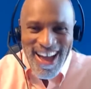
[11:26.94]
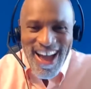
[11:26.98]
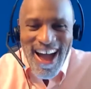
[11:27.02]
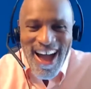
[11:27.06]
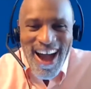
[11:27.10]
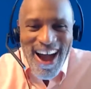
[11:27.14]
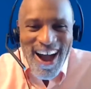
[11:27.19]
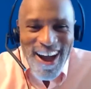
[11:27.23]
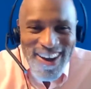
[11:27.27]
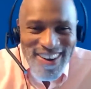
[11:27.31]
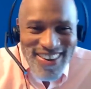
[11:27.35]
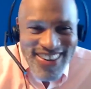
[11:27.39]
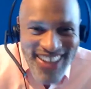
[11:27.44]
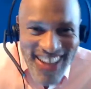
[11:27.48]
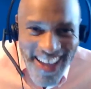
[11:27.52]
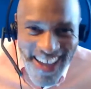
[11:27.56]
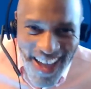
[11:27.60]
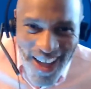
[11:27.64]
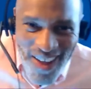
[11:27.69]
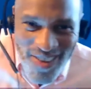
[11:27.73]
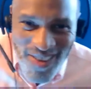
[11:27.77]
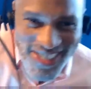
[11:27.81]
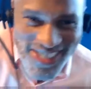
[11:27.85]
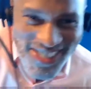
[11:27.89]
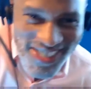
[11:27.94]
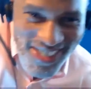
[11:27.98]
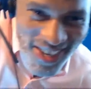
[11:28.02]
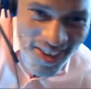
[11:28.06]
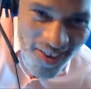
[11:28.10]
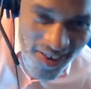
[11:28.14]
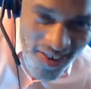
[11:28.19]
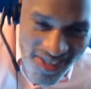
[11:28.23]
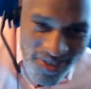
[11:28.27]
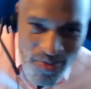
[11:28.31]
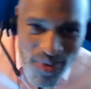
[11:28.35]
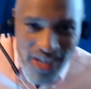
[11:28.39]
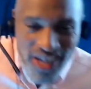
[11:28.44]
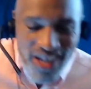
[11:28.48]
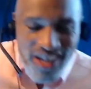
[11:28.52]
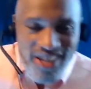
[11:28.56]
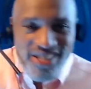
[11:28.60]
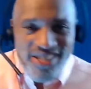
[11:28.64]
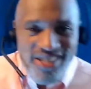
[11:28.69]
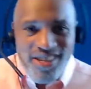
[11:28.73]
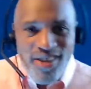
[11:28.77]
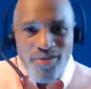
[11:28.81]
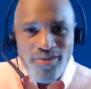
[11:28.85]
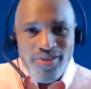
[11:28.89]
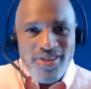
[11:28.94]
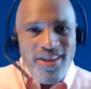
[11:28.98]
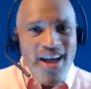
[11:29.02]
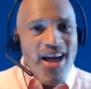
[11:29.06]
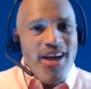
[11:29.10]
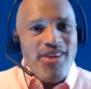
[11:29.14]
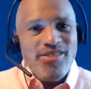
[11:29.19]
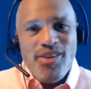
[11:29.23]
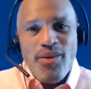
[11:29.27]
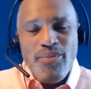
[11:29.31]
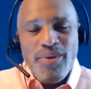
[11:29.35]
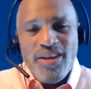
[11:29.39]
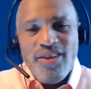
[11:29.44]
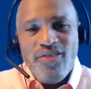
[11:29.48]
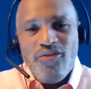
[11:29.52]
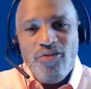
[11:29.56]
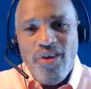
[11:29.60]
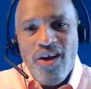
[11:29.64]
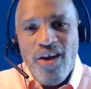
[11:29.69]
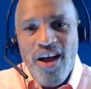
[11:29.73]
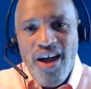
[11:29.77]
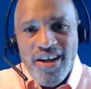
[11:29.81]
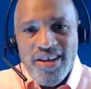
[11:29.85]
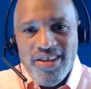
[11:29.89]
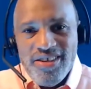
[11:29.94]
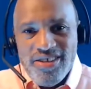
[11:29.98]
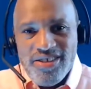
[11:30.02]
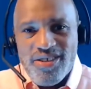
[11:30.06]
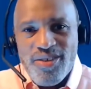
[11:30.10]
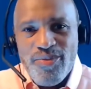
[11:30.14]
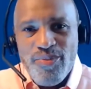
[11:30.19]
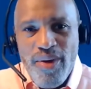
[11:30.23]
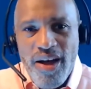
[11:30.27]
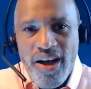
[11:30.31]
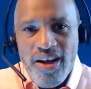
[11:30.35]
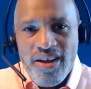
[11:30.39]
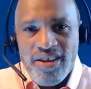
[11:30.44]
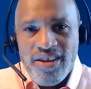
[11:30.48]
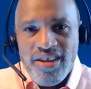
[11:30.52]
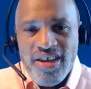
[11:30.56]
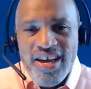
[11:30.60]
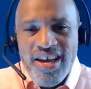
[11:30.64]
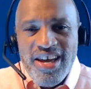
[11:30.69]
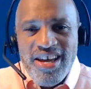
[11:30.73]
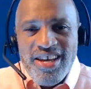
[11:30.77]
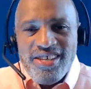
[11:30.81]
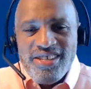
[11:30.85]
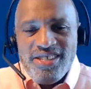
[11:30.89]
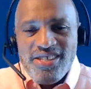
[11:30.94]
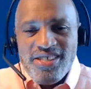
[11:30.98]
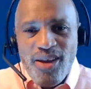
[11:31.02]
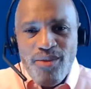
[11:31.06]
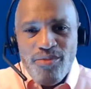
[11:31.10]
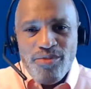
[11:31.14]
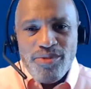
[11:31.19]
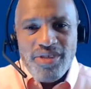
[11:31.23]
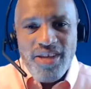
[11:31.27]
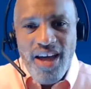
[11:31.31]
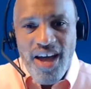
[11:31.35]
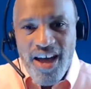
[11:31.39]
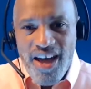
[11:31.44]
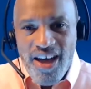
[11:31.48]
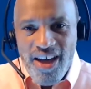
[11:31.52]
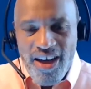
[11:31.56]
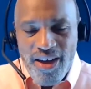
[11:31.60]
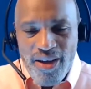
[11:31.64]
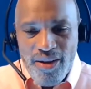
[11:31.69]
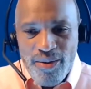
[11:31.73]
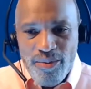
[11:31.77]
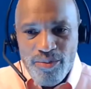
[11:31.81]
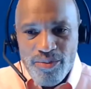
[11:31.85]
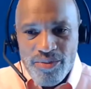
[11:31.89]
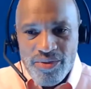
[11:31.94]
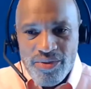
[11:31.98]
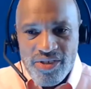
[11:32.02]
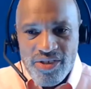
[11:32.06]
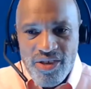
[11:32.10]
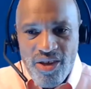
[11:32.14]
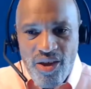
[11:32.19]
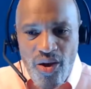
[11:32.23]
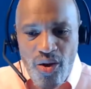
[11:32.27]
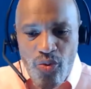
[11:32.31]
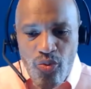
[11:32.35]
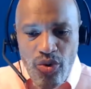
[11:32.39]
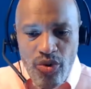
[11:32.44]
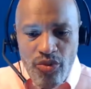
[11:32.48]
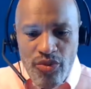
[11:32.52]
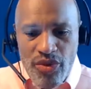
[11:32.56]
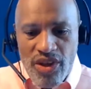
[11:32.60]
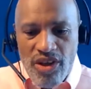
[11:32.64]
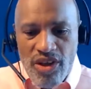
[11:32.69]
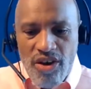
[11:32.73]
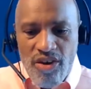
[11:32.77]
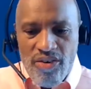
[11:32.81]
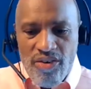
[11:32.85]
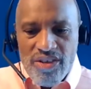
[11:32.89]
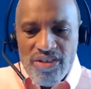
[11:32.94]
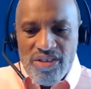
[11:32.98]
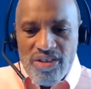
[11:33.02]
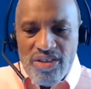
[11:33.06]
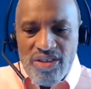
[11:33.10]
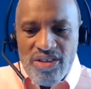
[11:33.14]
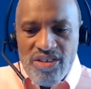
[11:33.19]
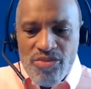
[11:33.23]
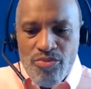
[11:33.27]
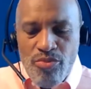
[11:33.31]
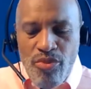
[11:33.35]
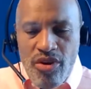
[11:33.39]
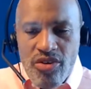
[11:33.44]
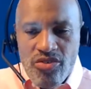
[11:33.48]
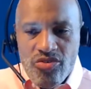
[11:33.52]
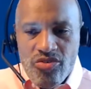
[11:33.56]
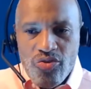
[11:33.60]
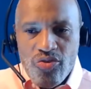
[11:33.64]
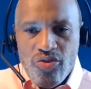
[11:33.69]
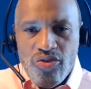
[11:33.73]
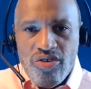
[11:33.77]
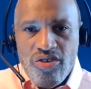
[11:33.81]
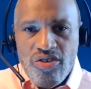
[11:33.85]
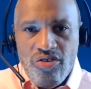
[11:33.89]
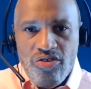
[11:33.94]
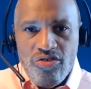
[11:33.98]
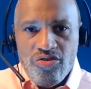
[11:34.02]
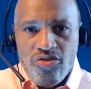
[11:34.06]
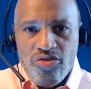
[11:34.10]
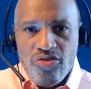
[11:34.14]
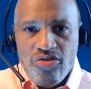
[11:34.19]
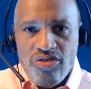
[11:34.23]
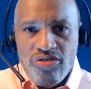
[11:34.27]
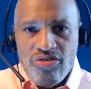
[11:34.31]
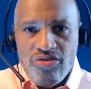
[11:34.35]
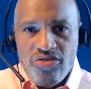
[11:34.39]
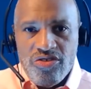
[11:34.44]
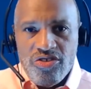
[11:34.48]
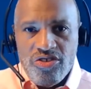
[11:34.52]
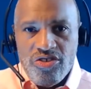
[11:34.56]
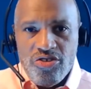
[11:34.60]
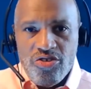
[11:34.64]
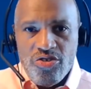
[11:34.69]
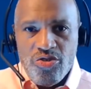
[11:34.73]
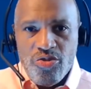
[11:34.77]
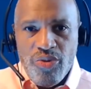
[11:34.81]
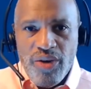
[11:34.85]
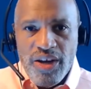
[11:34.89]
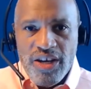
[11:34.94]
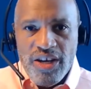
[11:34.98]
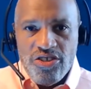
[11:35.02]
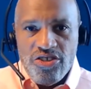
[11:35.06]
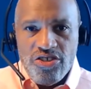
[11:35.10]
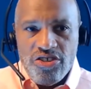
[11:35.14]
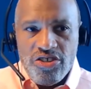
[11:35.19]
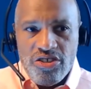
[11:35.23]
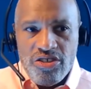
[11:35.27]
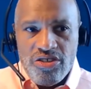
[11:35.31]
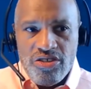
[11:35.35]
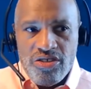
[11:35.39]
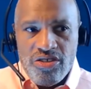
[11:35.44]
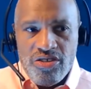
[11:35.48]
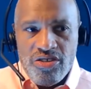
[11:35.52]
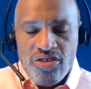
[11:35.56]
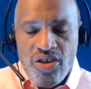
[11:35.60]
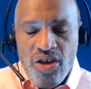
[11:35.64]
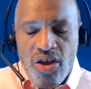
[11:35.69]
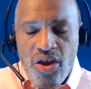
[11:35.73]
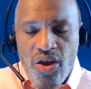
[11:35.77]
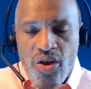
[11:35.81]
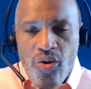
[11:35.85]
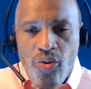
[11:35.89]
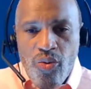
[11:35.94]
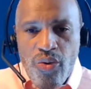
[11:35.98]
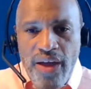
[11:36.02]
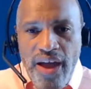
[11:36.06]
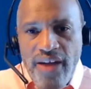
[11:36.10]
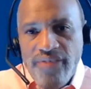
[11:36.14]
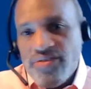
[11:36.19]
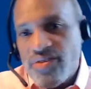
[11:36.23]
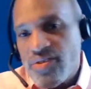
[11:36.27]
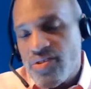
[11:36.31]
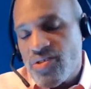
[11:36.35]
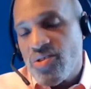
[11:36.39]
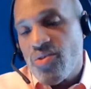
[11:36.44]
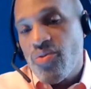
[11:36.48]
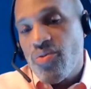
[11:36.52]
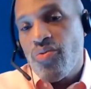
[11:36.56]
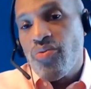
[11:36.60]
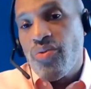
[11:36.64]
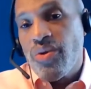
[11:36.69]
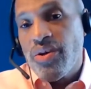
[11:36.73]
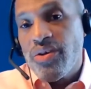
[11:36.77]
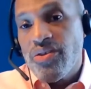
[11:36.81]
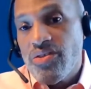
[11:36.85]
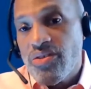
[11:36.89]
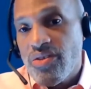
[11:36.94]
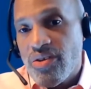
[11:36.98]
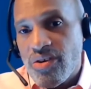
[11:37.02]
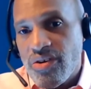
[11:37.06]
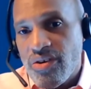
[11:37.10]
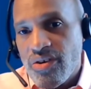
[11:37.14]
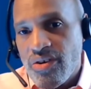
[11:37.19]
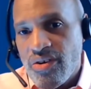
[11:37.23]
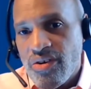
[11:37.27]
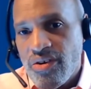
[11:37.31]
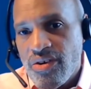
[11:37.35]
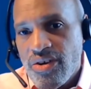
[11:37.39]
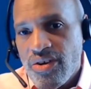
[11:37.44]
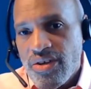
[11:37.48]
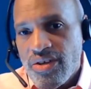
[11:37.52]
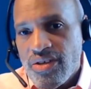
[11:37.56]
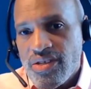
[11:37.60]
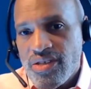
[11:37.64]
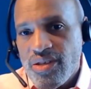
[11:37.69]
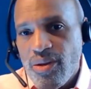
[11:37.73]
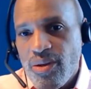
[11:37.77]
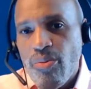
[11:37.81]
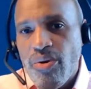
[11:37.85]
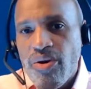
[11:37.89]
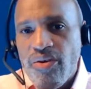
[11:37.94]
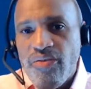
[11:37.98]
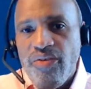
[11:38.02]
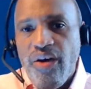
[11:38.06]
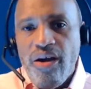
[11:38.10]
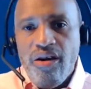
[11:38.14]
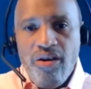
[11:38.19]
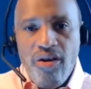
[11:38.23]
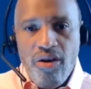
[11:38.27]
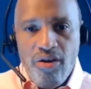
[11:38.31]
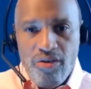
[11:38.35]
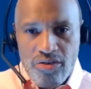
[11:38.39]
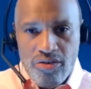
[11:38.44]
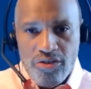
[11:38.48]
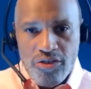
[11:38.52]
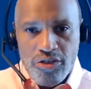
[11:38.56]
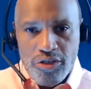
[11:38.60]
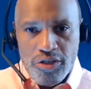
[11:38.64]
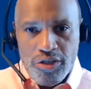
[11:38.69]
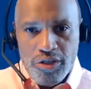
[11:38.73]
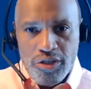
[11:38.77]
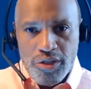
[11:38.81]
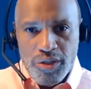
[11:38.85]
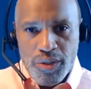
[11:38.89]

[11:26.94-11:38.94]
Okay, I'm just curious because sometimes, I mean, if we're honest about it, sometimes when we go into these multicultural situations, we have to surrender some of our culture,